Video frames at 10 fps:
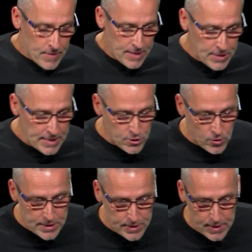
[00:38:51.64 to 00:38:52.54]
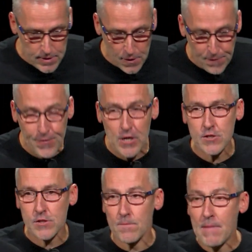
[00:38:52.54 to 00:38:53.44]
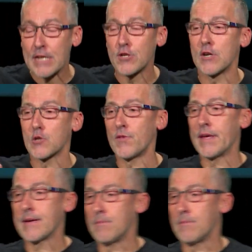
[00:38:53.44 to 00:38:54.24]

It's interesting. The first, the Magi's, when they